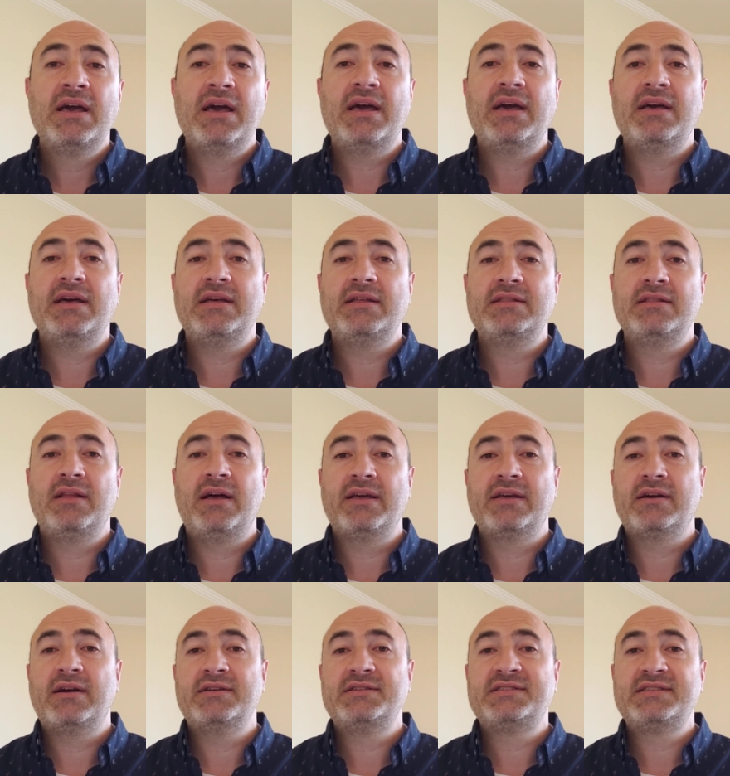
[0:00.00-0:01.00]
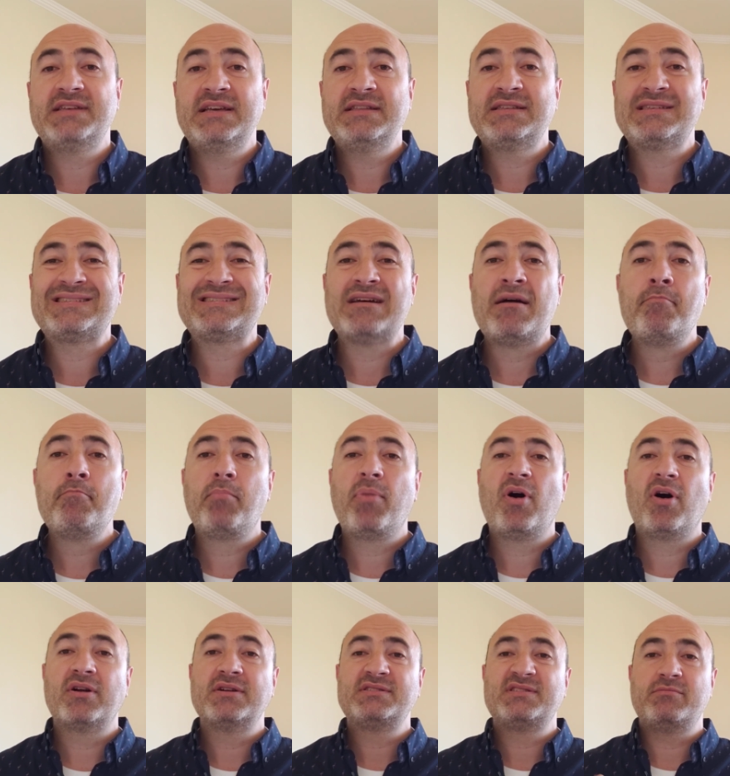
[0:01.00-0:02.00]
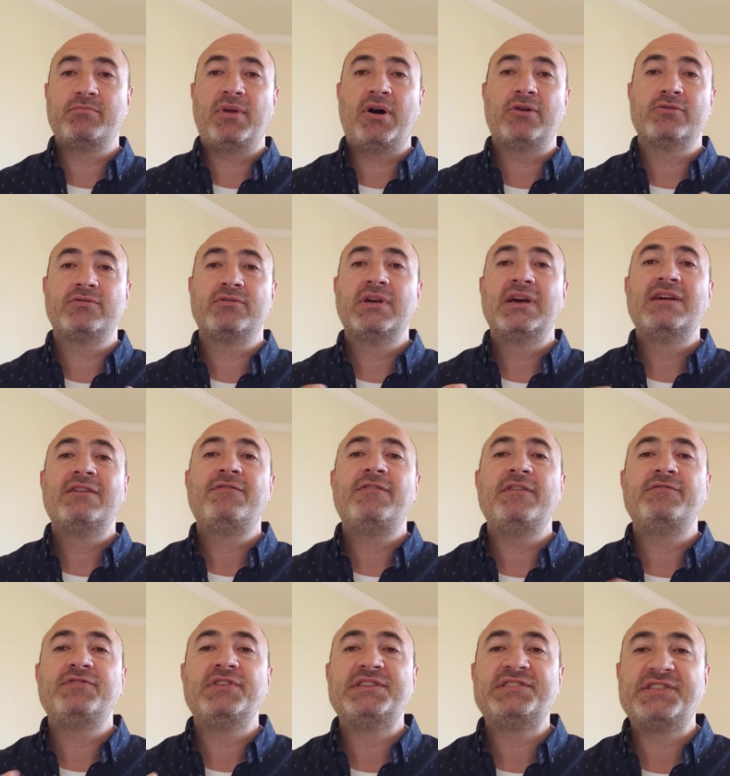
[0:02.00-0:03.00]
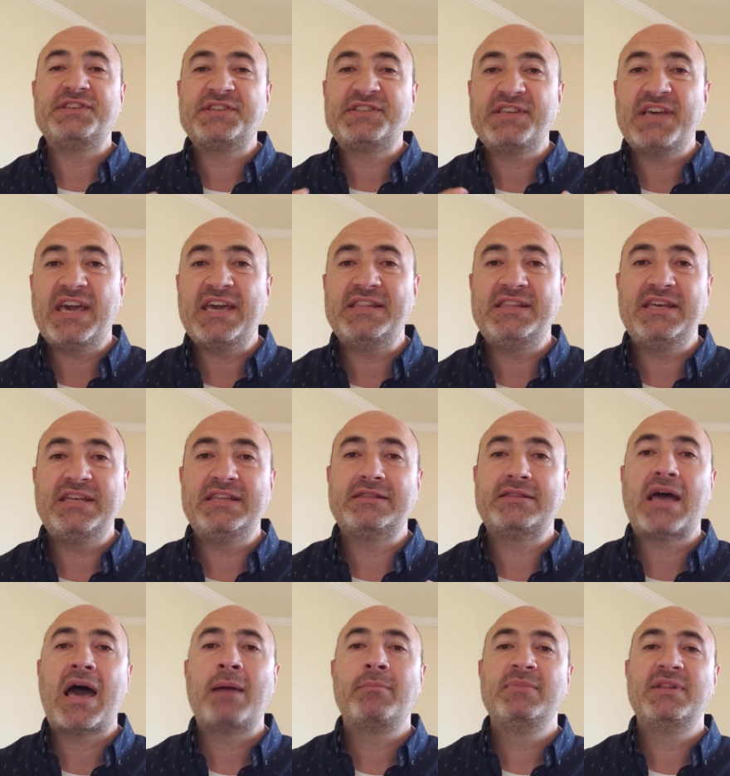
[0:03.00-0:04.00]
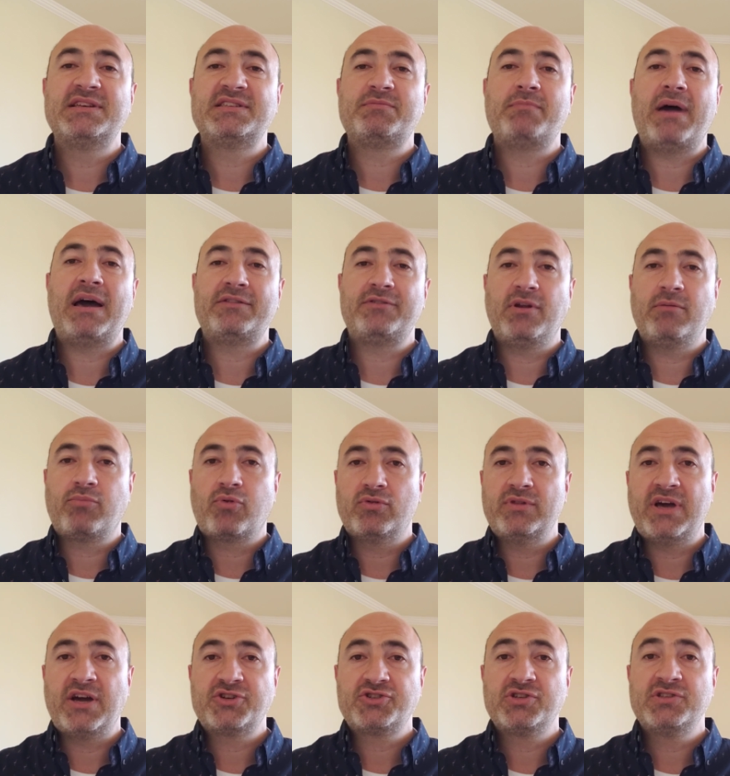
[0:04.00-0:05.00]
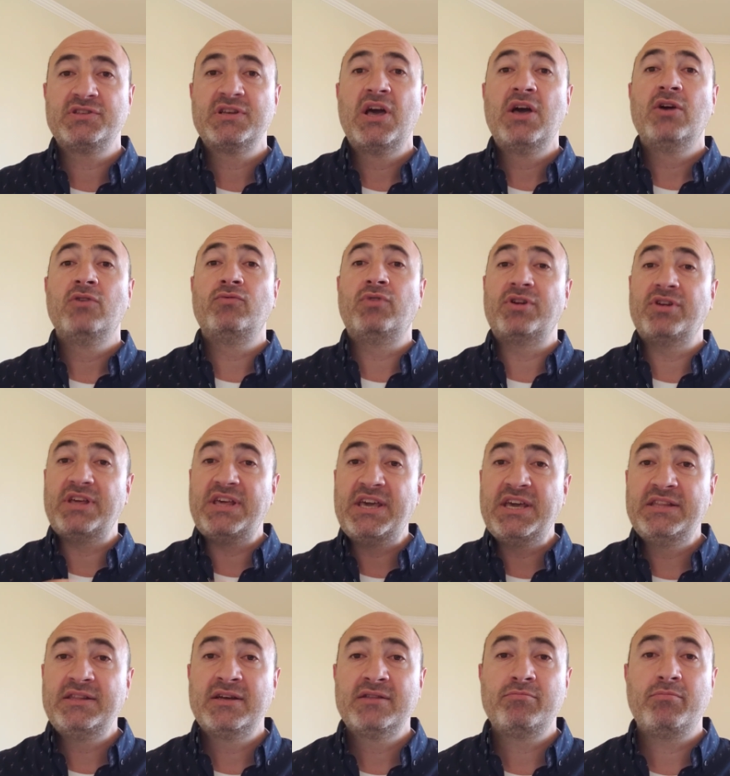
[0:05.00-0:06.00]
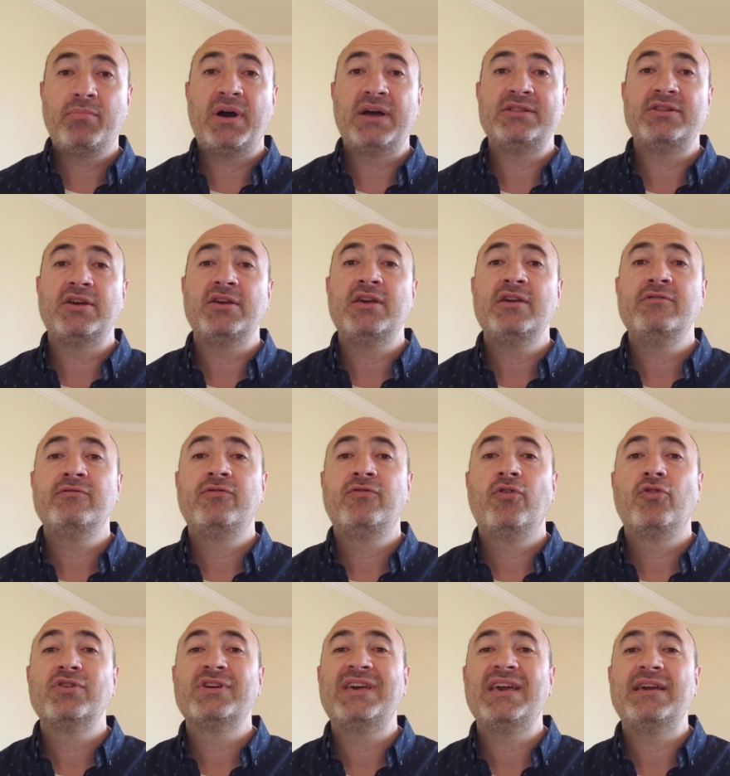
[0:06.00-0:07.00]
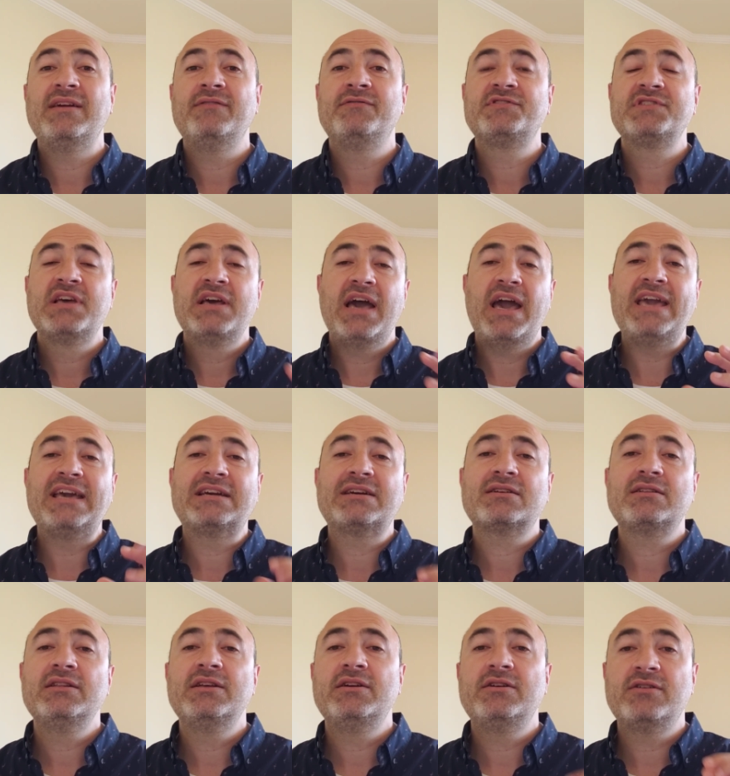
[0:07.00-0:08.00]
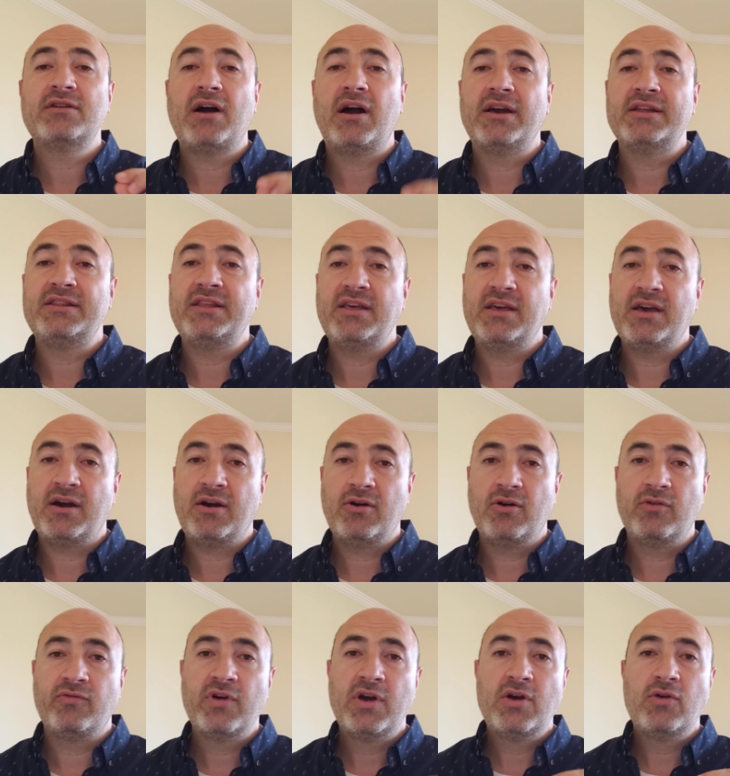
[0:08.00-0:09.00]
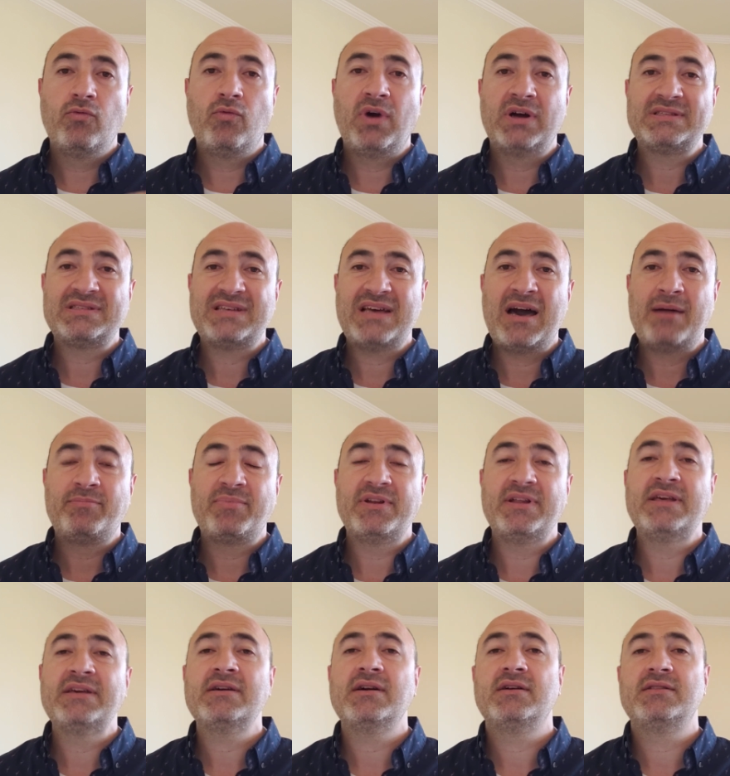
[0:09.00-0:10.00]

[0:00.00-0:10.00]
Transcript: And like I said, some parts about 5680 tabless battery productions were hidden, but the info gives a clear idea of what's happening.